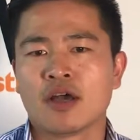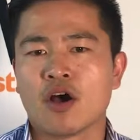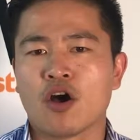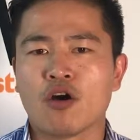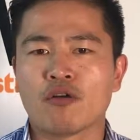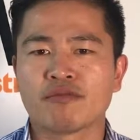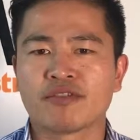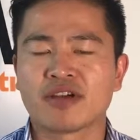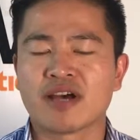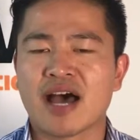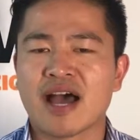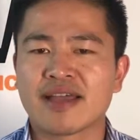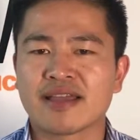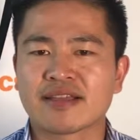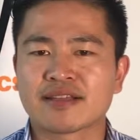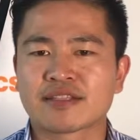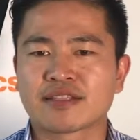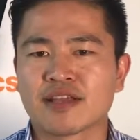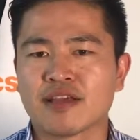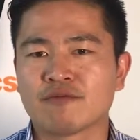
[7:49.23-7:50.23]
of the
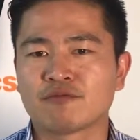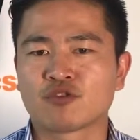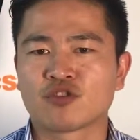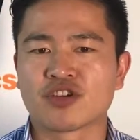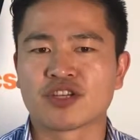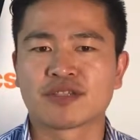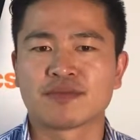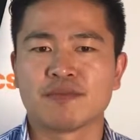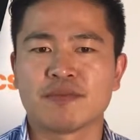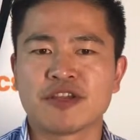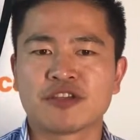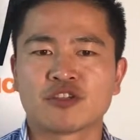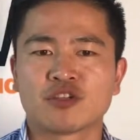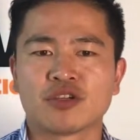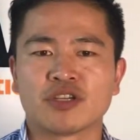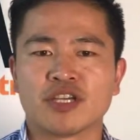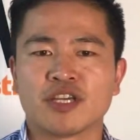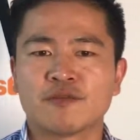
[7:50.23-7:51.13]
ISF transmission.